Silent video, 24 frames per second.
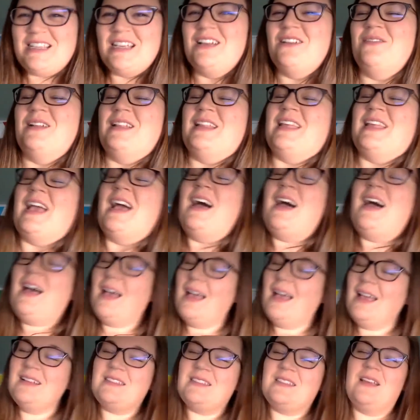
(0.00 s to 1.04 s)
a really high
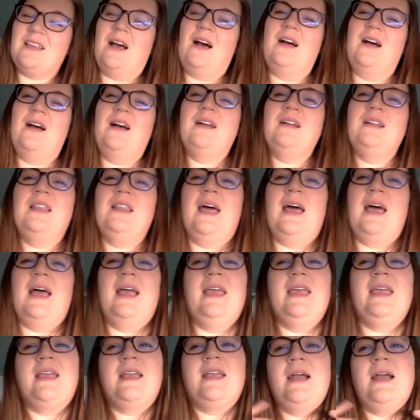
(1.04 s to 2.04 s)
song like,